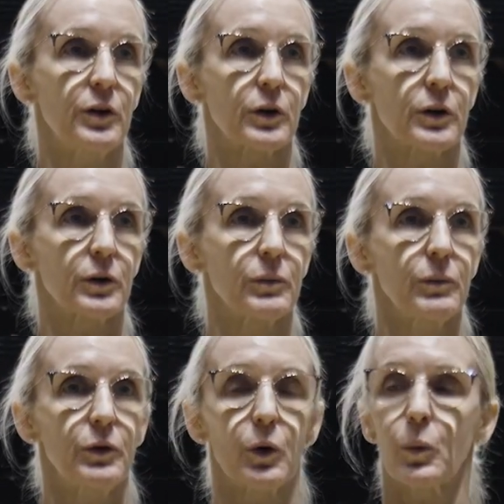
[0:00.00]
your,
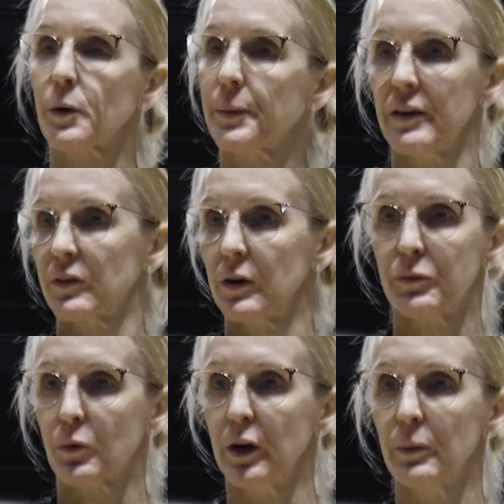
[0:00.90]
your work pays off
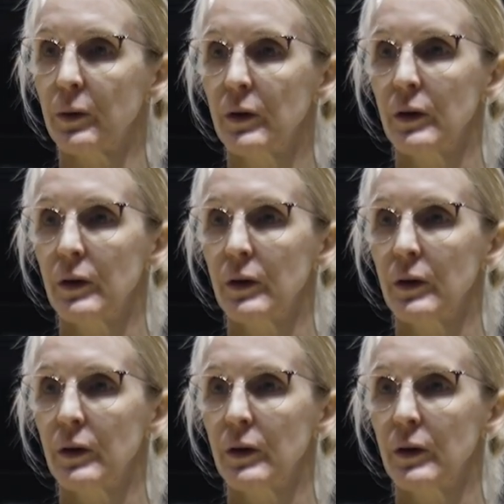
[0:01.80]
for you.